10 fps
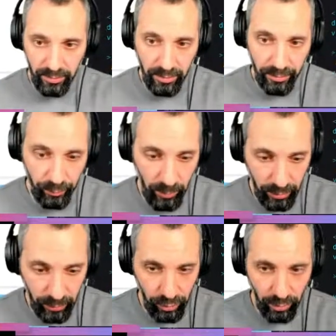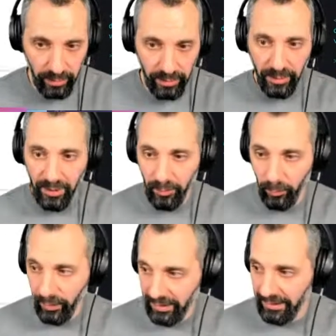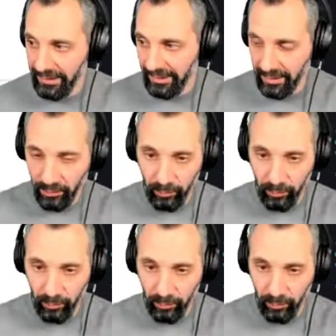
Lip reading: onto our controller with the data that